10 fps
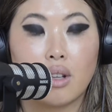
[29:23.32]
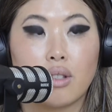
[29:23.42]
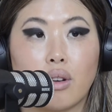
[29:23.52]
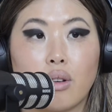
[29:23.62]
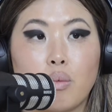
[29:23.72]

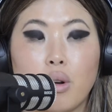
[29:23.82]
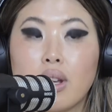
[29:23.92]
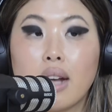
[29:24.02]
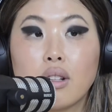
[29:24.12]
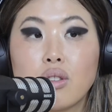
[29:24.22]
So what you
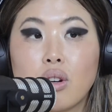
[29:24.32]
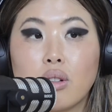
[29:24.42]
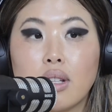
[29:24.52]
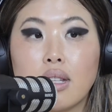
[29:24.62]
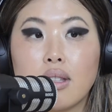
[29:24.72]
can
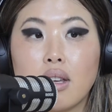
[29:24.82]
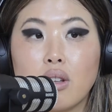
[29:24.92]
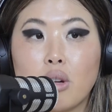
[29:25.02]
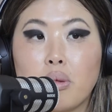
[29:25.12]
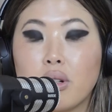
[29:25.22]
control is that
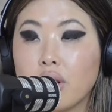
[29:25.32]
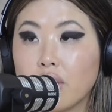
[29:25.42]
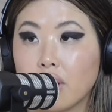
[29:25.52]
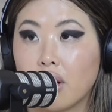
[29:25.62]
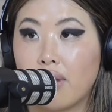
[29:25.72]
you're putting
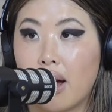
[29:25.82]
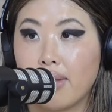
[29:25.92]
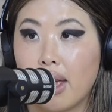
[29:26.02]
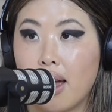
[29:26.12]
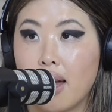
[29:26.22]
yourself
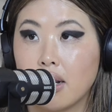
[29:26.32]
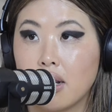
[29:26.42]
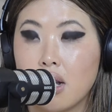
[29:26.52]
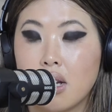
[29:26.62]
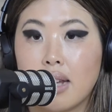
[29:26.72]
out there.
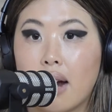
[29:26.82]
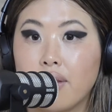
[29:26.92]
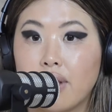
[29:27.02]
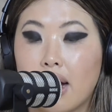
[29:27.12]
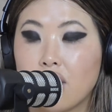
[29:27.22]
And Gary
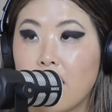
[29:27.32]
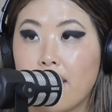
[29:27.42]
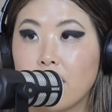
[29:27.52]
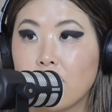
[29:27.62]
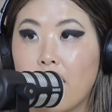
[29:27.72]
Vee actually
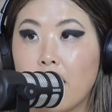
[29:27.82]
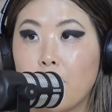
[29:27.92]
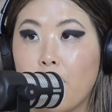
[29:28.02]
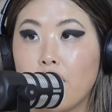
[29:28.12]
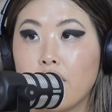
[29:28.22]
had this great
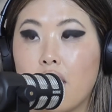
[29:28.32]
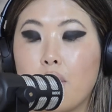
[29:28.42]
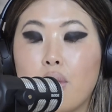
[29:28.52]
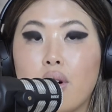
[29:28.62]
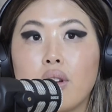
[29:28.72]
quote that
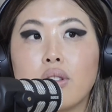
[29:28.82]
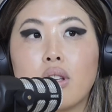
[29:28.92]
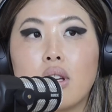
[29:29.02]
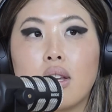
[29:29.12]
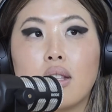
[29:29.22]
was,
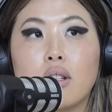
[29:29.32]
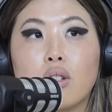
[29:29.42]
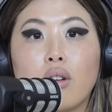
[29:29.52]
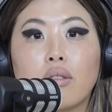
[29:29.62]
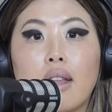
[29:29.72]

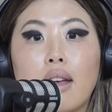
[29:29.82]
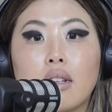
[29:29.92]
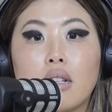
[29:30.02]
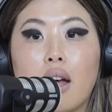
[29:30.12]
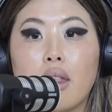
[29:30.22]
don't
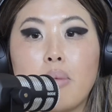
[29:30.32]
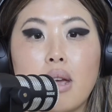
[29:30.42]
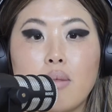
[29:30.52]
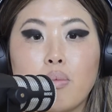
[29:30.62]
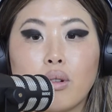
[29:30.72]
let other
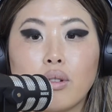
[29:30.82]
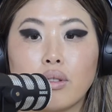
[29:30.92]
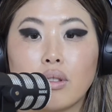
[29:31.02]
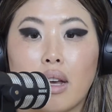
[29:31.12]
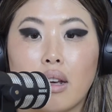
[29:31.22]

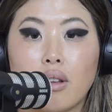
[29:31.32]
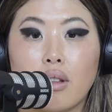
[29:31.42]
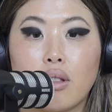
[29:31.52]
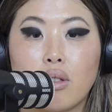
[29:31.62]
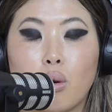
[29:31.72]
people's like
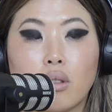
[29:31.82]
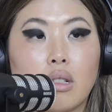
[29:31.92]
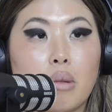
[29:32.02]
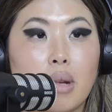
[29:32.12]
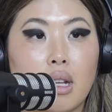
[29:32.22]
thoughts
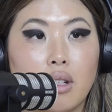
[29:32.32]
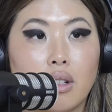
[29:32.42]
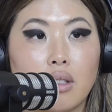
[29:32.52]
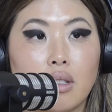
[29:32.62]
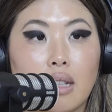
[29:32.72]
and
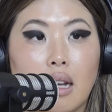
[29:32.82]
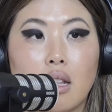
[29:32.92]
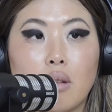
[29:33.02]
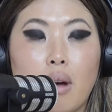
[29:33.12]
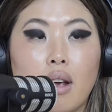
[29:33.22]
opinions get
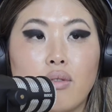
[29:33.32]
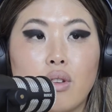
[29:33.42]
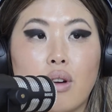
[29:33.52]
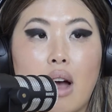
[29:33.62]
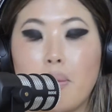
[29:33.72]
in the way of
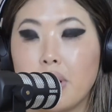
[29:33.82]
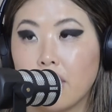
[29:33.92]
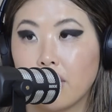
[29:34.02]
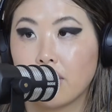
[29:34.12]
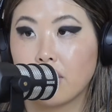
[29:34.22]
your
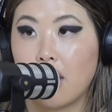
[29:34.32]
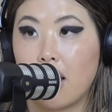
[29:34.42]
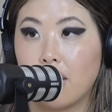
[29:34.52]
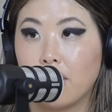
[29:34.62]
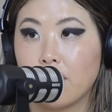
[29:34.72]
happiness
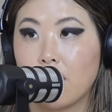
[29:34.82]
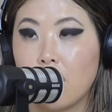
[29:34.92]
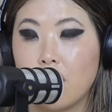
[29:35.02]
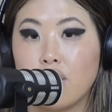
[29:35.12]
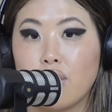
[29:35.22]
and
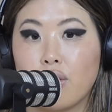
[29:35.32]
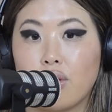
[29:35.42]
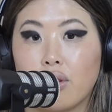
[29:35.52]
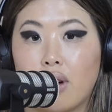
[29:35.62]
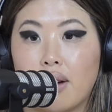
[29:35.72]

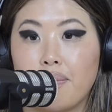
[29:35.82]
your